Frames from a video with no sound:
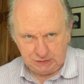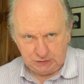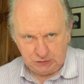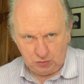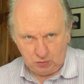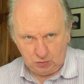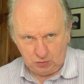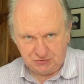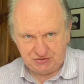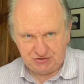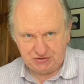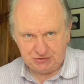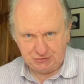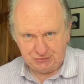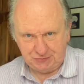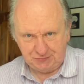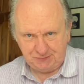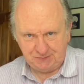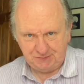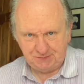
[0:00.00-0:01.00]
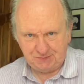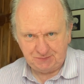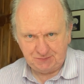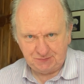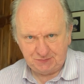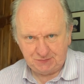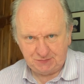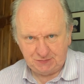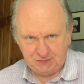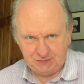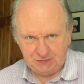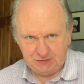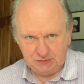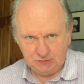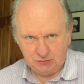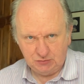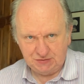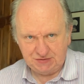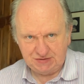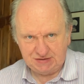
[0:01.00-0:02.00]
or two,
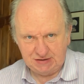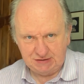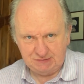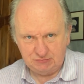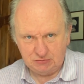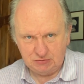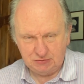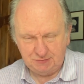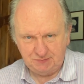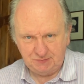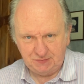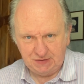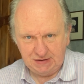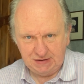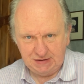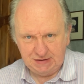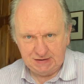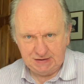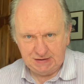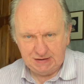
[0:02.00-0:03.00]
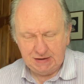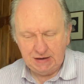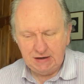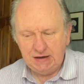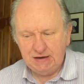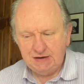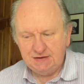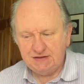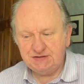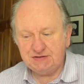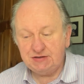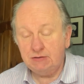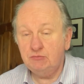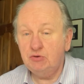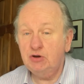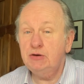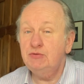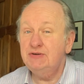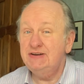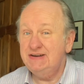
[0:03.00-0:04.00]
or several. This time,
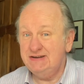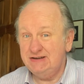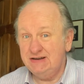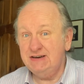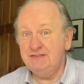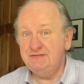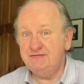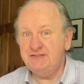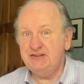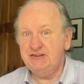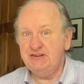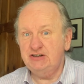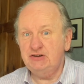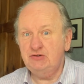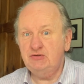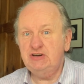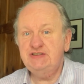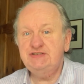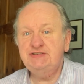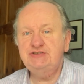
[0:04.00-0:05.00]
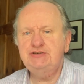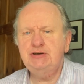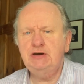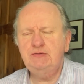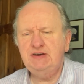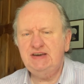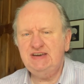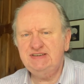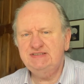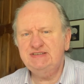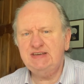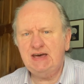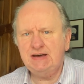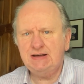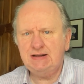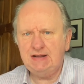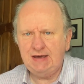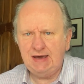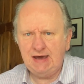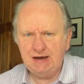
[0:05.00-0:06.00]
what I would love to do is to show
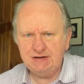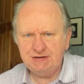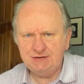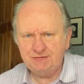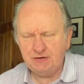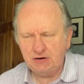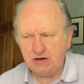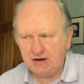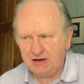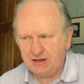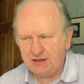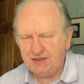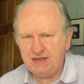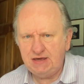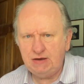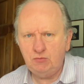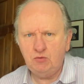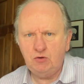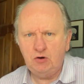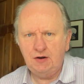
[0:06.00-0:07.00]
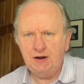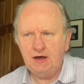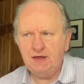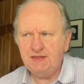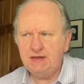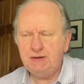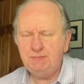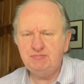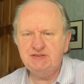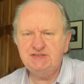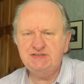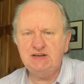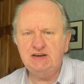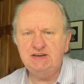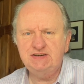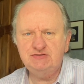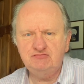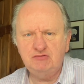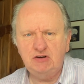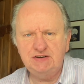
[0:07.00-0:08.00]
exactly how to find the one, the
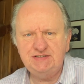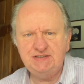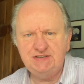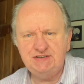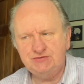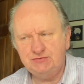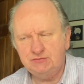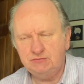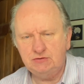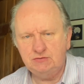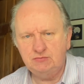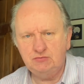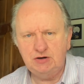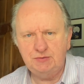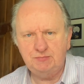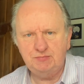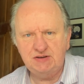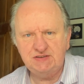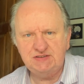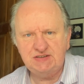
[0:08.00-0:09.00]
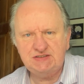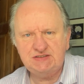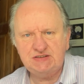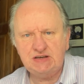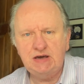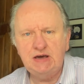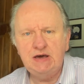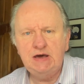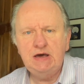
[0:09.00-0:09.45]
precise writing tool or word processor